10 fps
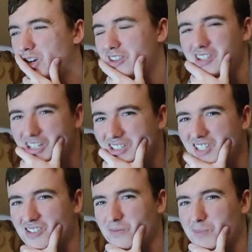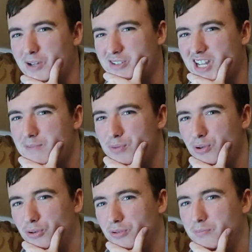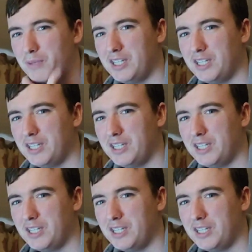I think they said something about Deadpool